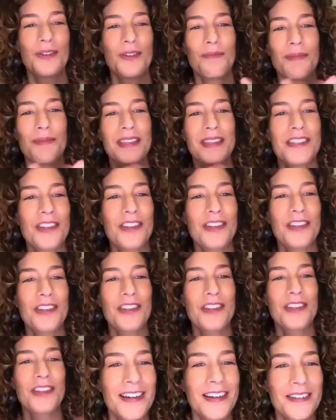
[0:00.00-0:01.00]
Miss Jane
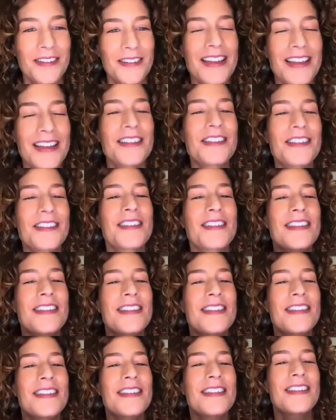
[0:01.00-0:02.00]
Fonda, this is the
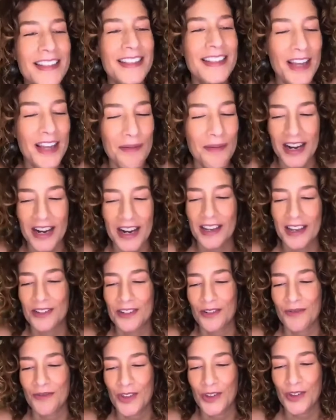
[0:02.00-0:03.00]
second time that I
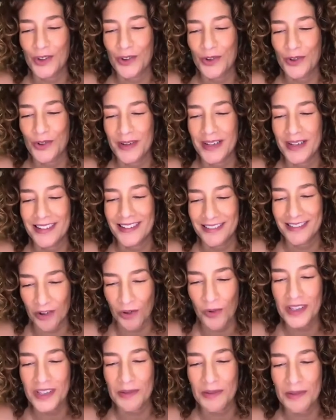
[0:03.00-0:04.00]
interview you, but
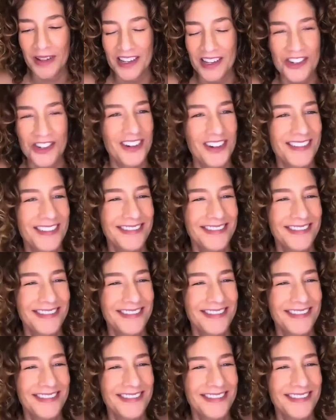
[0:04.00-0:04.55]
always a pleasure.